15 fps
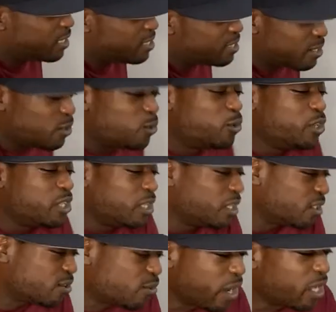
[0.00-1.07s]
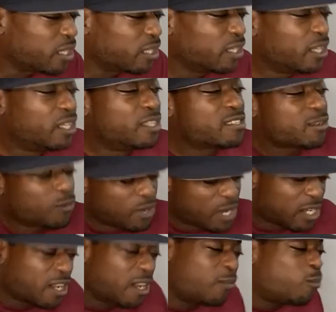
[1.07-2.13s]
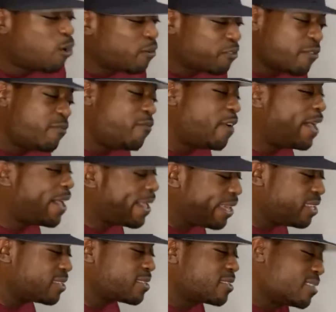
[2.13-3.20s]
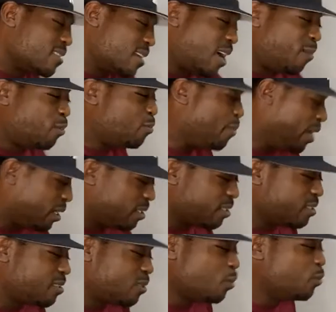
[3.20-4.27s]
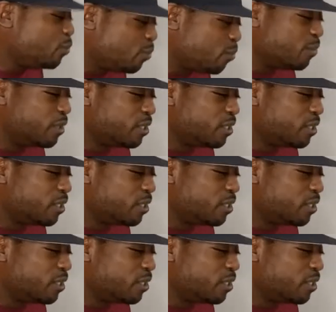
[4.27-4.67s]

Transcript: these ingredients, right? So when I come off the fast, I'm gonna make the soup.